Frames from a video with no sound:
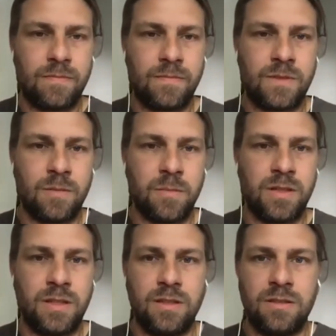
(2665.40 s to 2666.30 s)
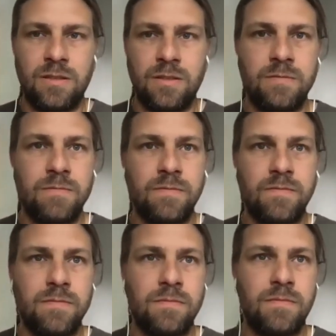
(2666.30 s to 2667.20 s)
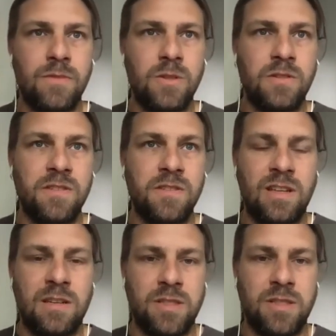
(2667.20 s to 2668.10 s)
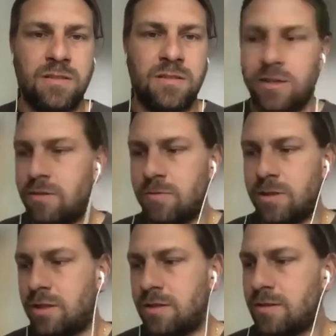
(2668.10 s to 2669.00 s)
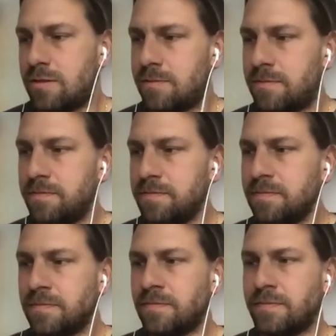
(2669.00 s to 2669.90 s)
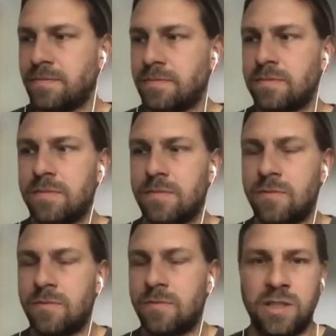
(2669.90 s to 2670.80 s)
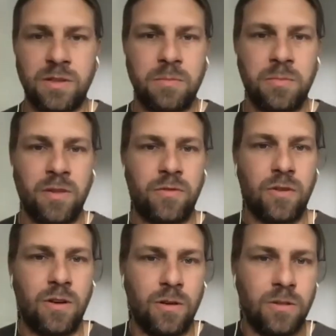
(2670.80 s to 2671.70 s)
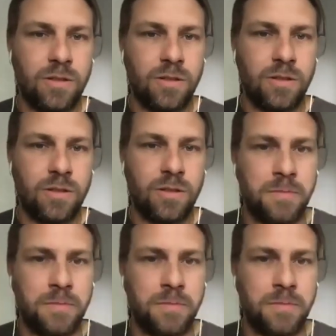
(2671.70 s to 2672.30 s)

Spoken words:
somebody in the university administration, which is responsible for long-term